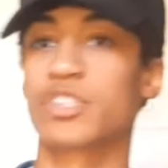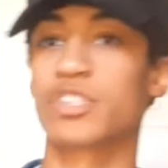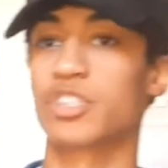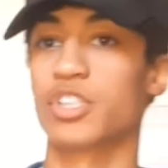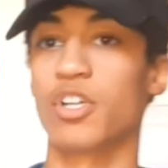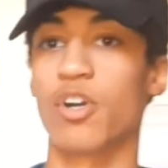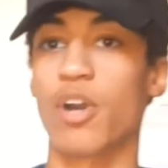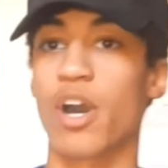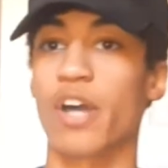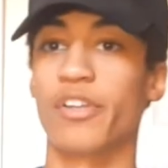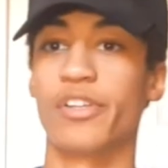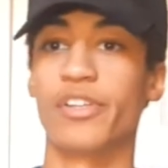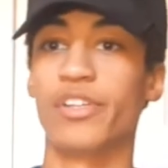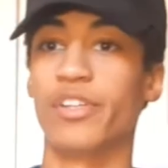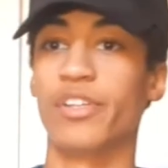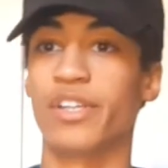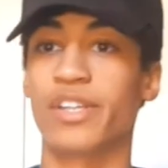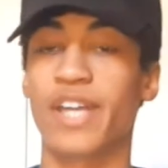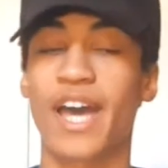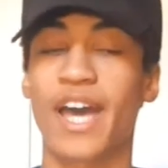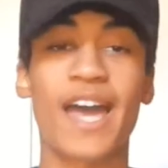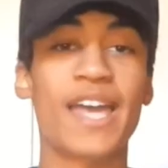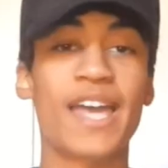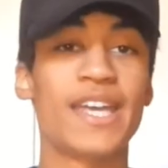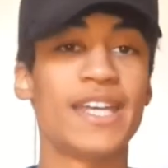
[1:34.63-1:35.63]
So other
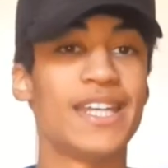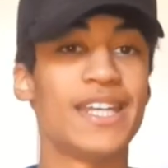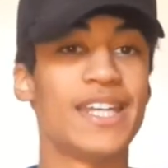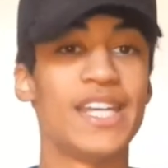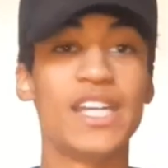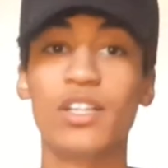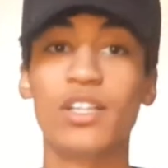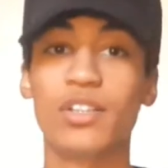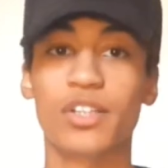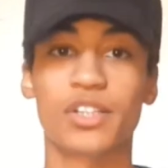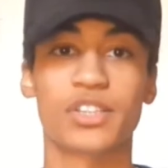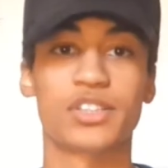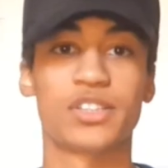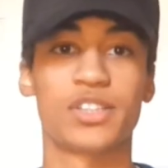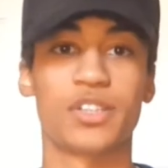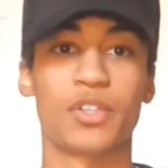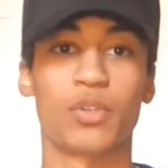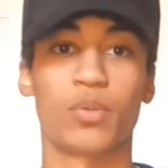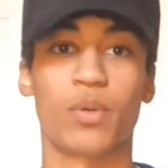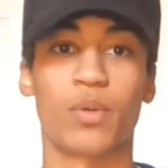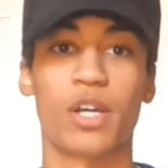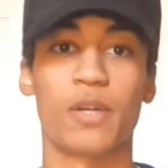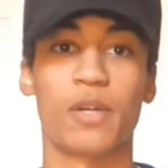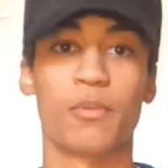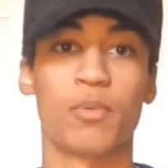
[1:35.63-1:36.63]
than that, he looks
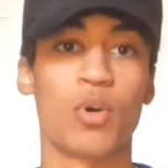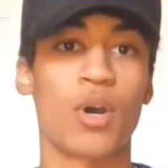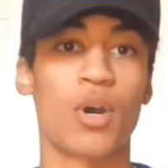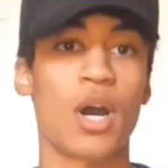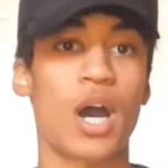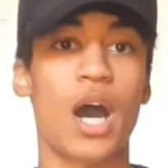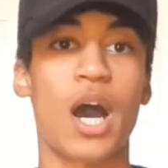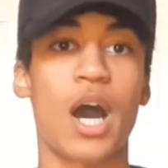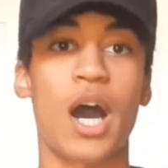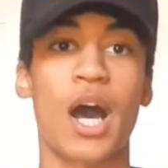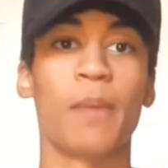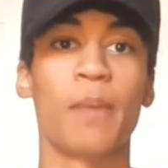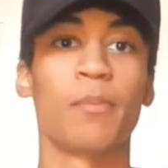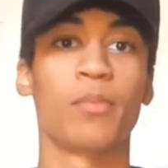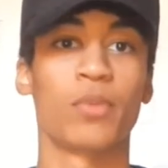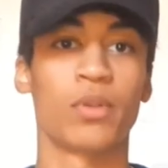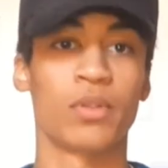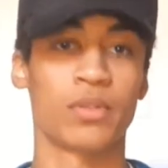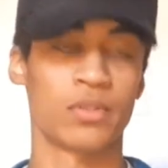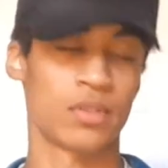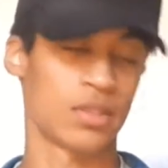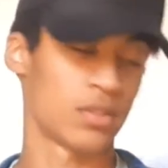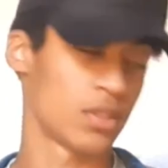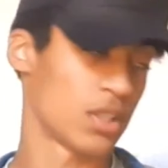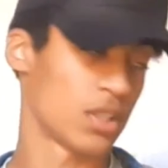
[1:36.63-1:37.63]
incredible.
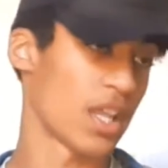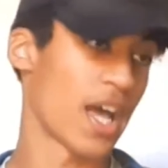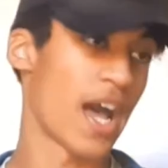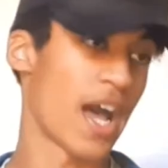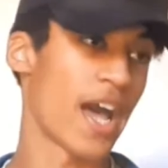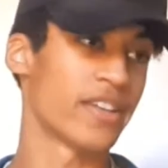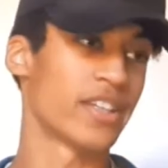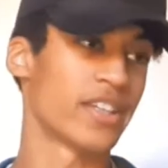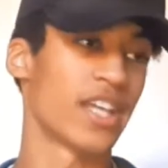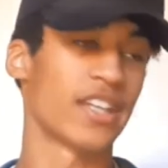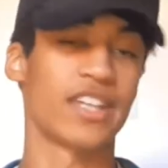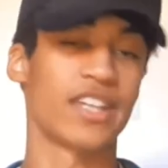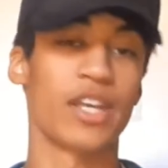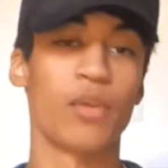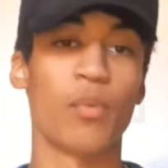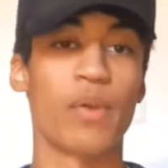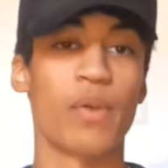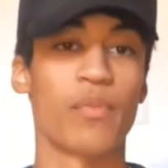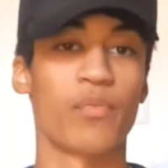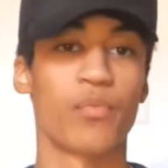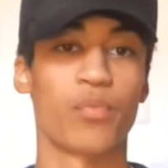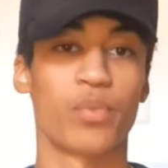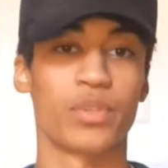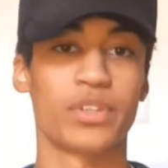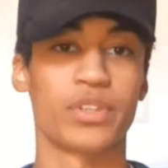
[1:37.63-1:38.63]
I'm glad that they
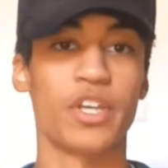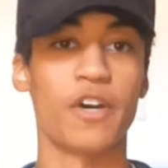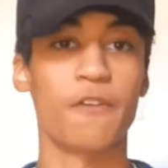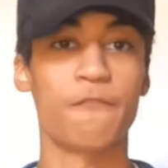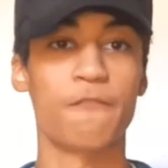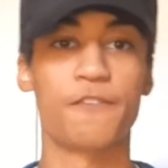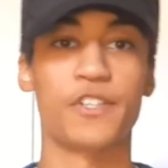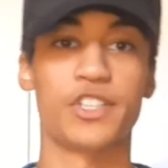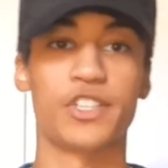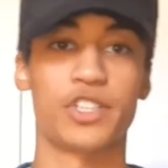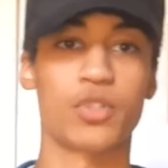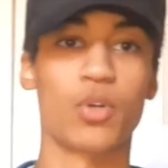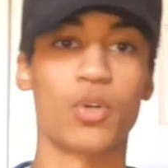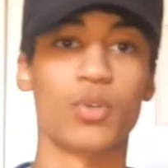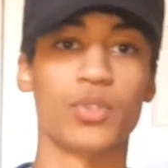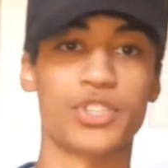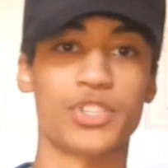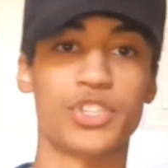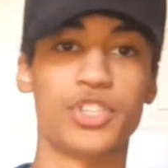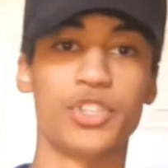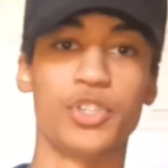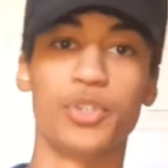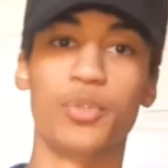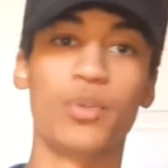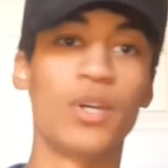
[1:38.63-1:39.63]
went with the physical
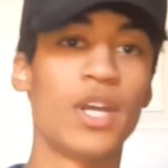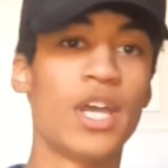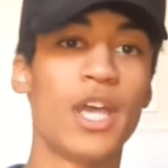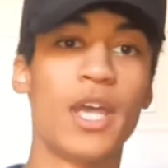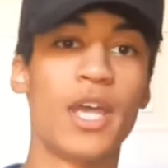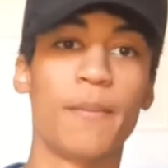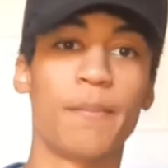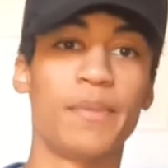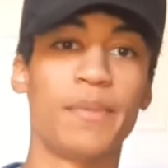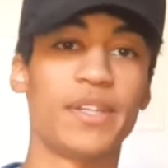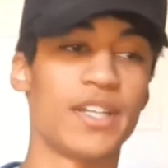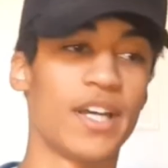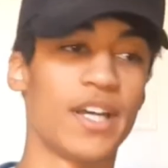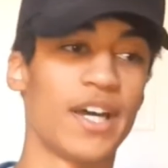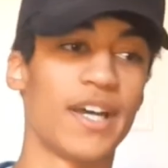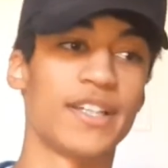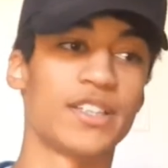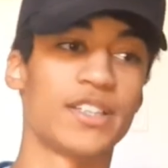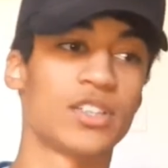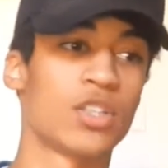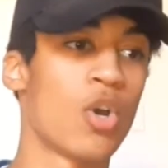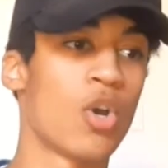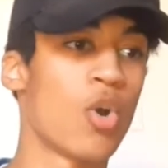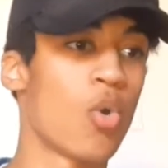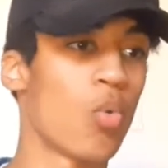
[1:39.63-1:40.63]
suit
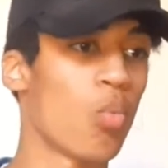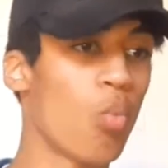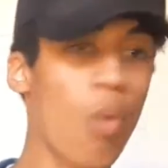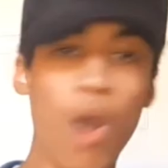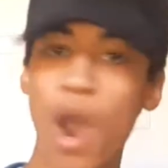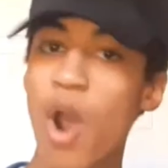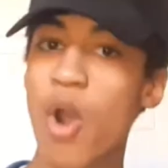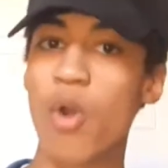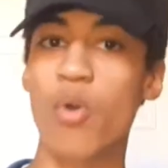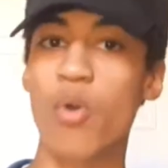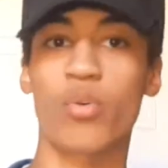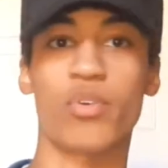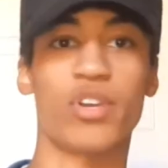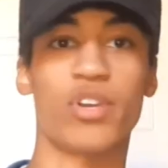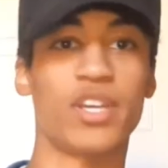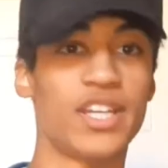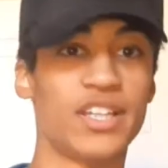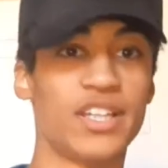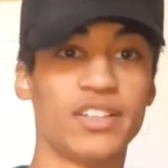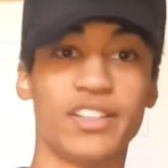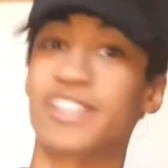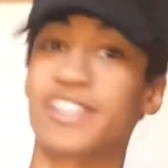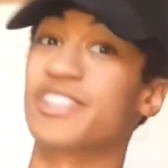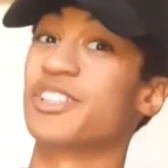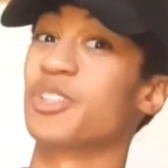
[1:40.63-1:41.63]
because, whoa,
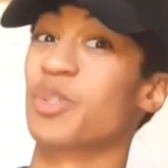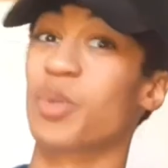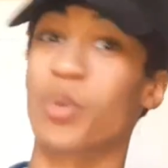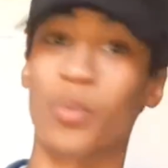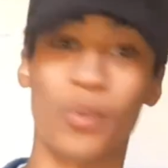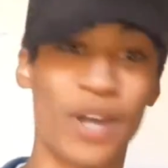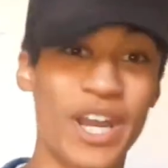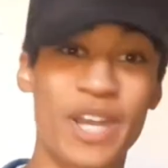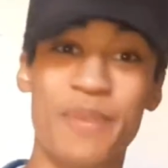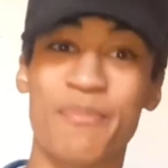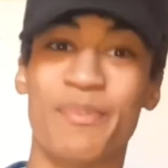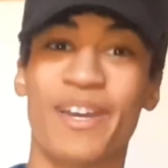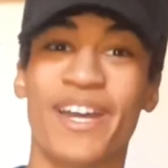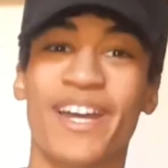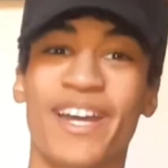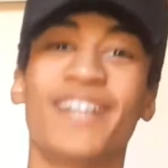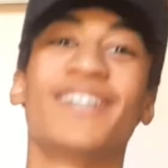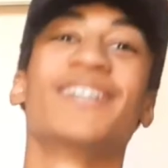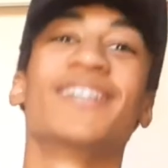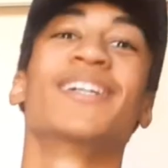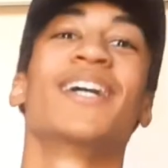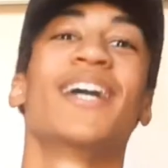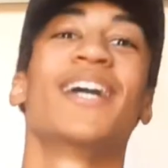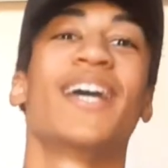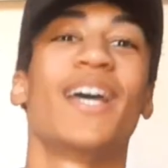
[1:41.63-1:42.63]
he looks great,
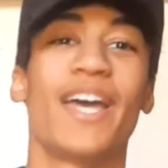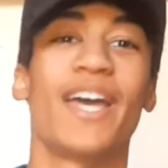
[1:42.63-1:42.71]
man.